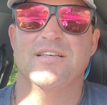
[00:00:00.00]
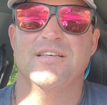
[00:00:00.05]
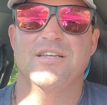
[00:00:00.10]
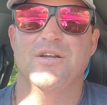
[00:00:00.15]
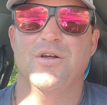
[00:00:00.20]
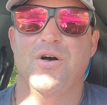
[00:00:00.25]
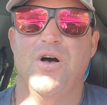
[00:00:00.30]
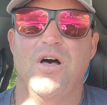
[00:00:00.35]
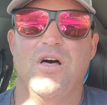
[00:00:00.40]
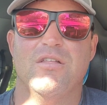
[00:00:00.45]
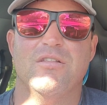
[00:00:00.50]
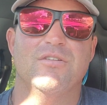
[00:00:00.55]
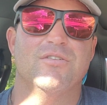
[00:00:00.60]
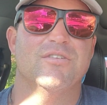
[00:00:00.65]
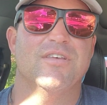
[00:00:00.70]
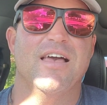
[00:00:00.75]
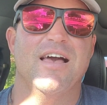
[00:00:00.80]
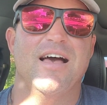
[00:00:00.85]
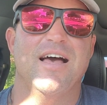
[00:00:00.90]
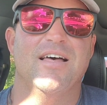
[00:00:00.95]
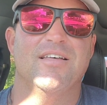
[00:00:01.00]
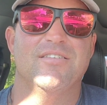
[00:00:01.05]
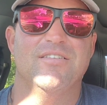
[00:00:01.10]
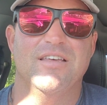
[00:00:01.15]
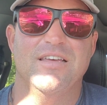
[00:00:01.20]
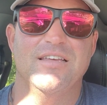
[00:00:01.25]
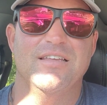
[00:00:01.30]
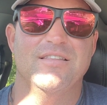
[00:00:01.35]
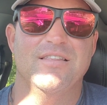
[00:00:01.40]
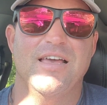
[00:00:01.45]
you know all those guys
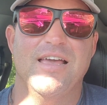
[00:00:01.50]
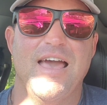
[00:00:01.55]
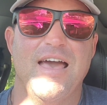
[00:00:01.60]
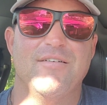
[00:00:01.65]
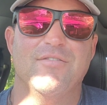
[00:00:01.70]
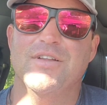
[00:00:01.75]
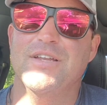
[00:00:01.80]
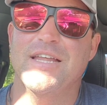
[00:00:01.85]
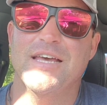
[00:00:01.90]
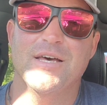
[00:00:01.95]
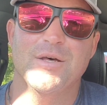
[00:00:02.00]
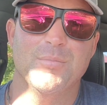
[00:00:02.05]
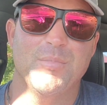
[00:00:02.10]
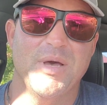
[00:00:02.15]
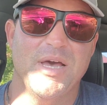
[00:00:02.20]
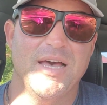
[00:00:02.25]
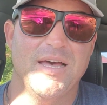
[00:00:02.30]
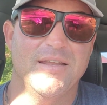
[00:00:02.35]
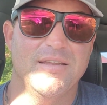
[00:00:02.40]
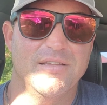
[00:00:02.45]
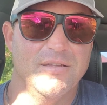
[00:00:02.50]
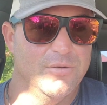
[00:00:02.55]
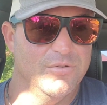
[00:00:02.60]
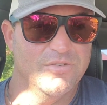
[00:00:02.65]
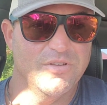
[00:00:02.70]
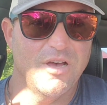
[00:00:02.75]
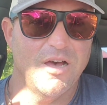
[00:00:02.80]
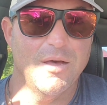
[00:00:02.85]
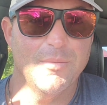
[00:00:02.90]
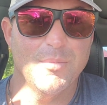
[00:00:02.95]
they they have it down pat. You know
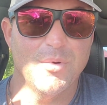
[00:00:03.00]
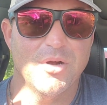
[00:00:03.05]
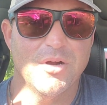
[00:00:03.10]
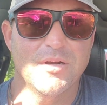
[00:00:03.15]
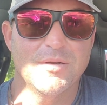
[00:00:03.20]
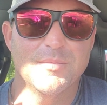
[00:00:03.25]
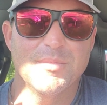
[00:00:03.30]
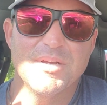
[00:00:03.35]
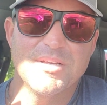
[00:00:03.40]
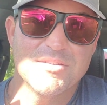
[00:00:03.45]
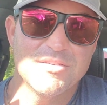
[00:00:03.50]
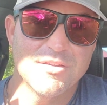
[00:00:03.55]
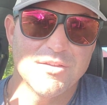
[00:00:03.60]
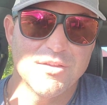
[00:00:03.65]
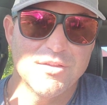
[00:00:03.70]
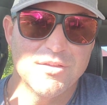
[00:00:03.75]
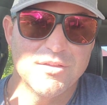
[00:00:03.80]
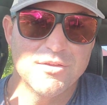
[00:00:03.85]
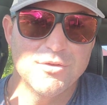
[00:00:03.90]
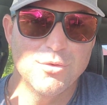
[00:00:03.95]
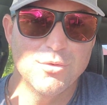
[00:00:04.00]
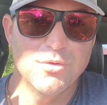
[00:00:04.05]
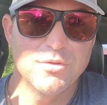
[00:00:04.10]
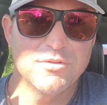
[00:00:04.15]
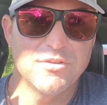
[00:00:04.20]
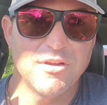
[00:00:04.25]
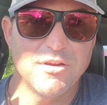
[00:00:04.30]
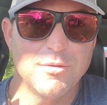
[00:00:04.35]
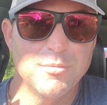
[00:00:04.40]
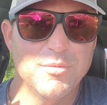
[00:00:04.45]
Scott Martin makes a
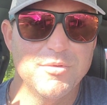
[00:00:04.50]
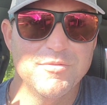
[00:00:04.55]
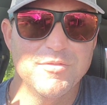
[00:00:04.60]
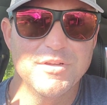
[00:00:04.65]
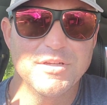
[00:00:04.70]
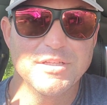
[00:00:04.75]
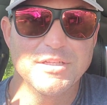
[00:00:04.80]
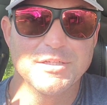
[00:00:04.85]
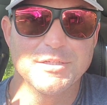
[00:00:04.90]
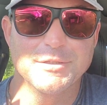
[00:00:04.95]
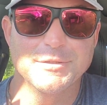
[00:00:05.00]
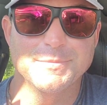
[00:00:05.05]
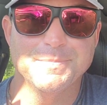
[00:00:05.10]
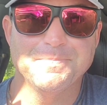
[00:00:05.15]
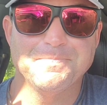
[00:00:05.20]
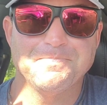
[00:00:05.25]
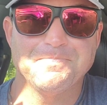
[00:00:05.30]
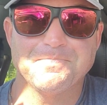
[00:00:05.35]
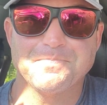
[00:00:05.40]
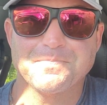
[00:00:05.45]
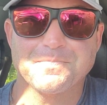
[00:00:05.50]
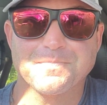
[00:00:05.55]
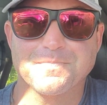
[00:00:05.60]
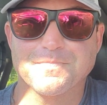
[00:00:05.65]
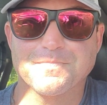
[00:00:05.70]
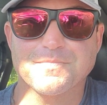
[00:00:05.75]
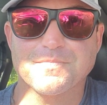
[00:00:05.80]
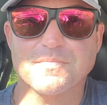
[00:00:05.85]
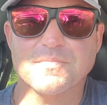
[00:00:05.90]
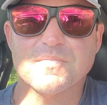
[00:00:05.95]
cool tournament video.
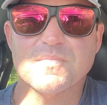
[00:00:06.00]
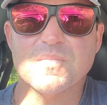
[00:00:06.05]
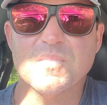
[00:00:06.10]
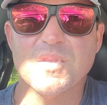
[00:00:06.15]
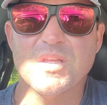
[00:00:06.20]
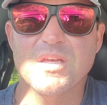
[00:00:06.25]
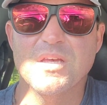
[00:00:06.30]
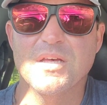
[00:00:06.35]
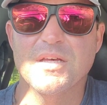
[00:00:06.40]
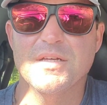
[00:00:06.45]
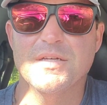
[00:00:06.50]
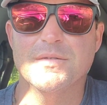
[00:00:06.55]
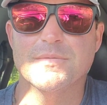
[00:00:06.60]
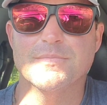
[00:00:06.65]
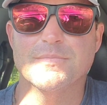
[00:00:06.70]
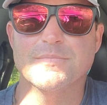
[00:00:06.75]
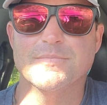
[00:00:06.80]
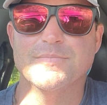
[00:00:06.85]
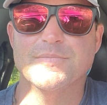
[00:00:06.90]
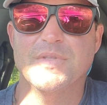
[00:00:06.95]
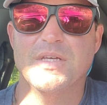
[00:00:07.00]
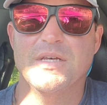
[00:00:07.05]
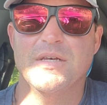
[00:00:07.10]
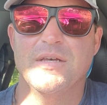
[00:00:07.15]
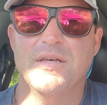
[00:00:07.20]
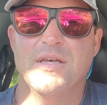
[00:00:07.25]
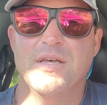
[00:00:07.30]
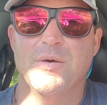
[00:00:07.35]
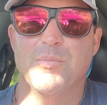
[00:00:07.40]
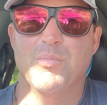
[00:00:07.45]
Um,
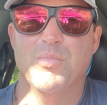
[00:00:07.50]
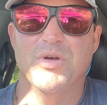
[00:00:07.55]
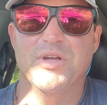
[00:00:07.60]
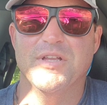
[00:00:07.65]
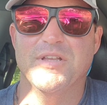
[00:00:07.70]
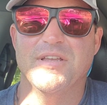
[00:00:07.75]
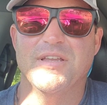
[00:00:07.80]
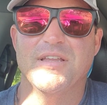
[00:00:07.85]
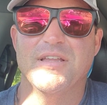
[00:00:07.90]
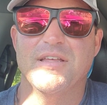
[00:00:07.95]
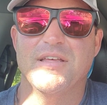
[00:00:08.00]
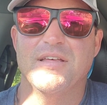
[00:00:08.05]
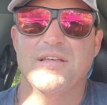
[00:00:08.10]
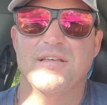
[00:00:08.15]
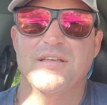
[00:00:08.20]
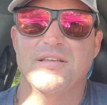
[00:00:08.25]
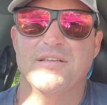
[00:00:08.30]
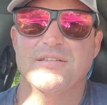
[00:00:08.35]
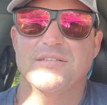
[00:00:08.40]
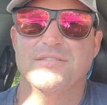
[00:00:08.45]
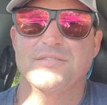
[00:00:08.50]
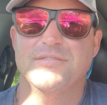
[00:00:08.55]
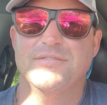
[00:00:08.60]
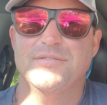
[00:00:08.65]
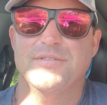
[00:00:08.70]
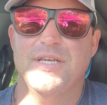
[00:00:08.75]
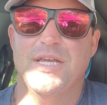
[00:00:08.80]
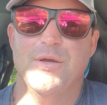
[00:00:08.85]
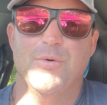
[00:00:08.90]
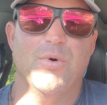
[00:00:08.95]
but
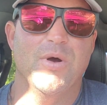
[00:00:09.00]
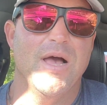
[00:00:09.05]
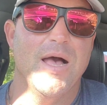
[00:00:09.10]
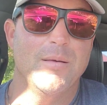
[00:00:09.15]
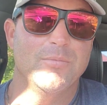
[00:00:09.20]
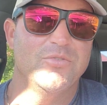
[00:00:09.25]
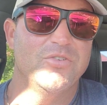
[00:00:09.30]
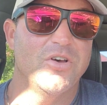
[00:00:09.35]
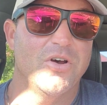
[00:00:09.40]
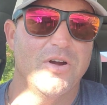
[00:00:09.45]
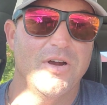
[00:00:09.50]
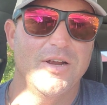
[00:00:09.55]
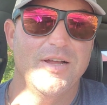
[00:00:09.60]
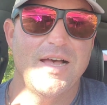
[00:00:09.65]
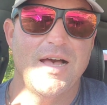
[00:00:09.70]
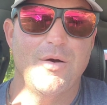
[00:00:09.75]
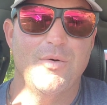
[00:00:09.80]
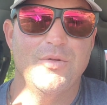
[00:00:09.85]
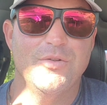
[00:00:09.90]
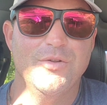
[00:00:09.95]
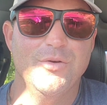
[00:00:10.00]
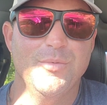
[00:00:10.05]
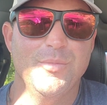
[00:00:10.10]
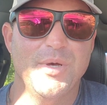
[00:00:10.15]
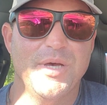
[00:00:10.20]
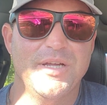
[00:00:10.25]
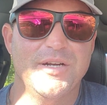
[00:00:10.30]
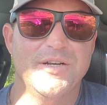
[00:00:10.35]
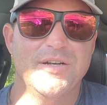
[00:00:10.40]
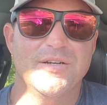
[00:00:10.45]
anyway, I'm sorry. I will do
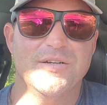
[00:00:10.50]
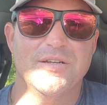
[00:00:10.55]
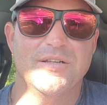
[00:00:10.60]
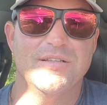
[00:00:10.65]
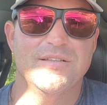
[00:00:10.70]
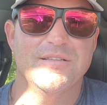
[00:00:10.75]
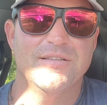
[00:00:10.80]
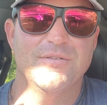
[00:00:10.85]
better.